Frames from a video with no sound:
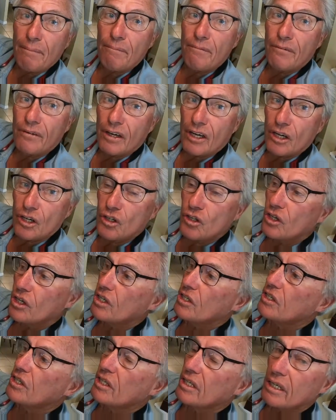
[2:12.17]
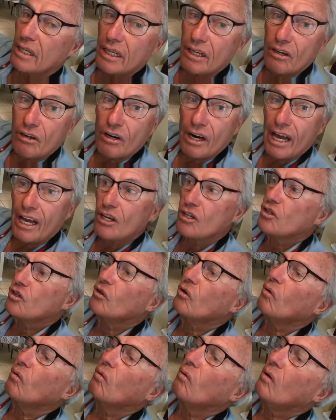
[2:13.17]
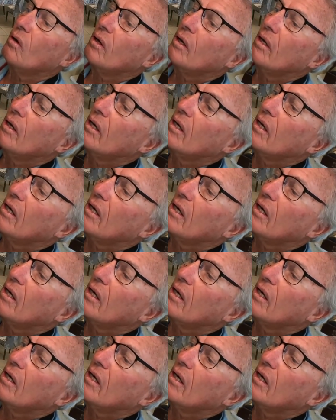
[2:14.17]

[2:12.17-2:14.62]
game fish. It's the International